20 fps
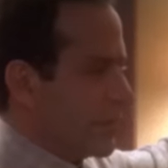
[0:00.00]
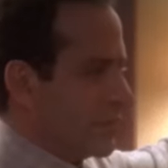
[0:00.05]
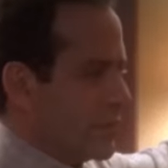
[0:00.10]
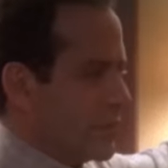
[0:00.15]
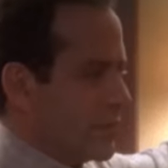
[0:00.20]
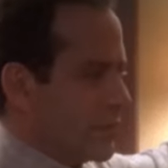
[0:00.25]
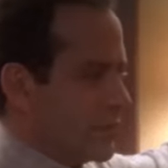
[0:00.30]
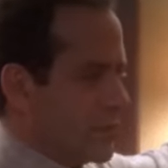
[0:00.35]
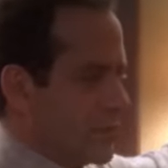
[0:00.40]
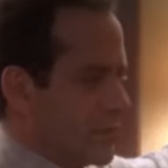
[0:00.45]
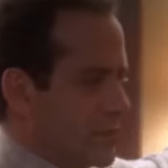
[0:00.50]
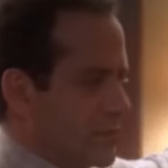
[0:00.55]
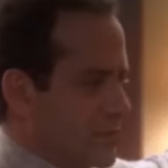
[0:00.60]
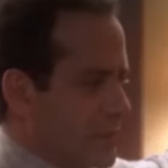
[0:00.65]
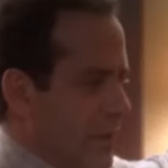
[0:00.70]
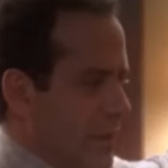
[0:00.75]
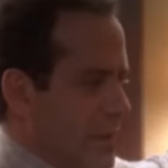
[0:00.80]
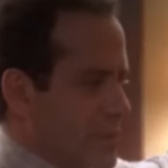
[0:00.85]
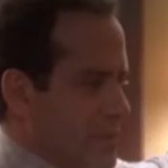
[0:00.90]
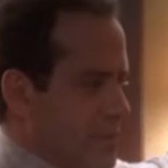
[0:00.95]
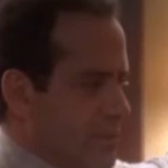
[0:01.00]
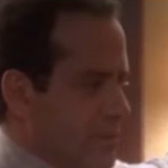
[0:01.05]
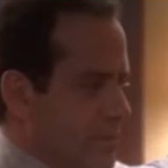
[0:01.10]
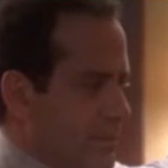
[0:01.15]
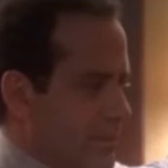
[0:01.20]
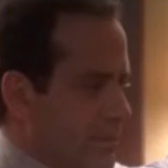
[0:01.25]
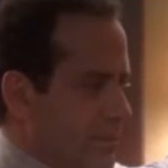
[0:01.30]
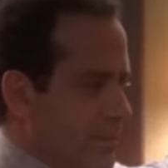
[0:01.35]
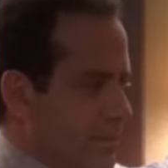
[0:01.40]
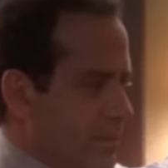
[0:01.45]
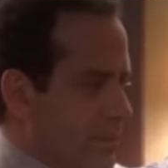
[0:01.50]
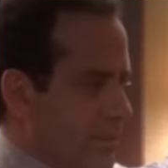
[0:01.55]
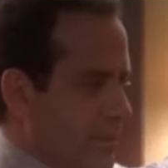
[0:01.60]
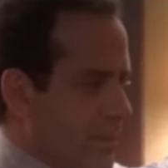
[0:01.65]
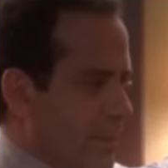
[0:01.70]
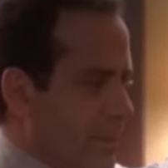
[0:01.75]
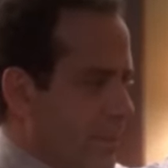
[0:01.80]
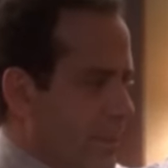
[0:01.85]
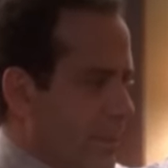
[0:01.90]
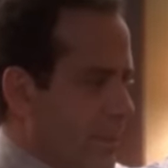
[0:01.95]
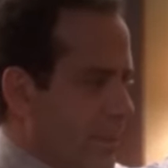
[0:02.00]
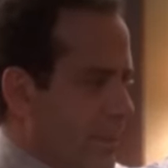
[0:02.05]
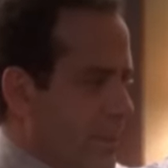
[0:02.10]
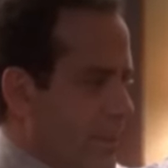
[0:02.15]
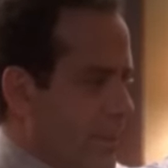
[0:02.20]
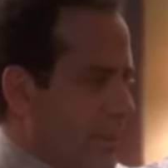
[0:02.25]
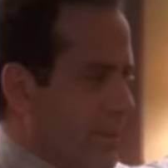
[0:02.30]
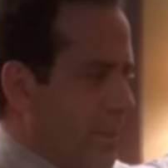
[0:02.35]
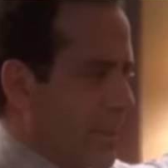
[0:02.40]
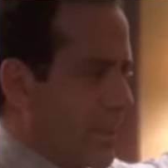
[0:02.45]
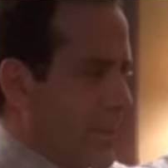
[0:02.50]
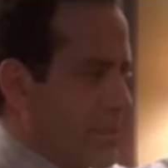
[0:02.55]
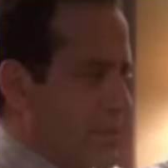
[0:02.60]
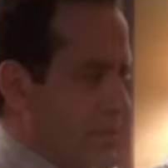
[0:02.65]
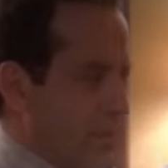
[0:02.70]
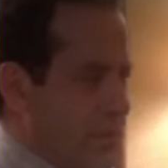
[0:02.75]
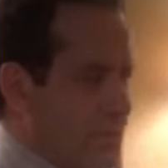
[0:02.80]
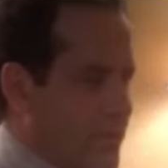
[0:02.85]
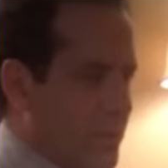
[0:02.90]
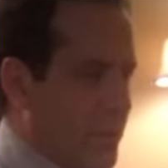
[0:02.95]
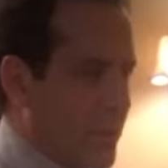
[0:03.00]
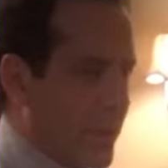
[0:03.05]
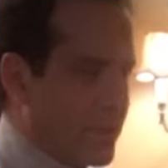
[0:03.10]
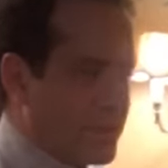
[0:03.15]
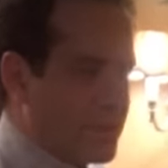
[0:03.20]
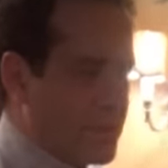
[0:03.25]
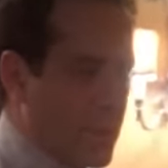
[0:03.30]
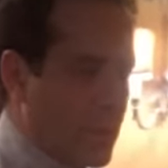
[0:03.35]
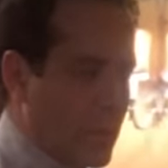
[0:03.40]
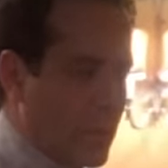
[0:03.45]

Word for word: be over six hundred pages, but the journal weighs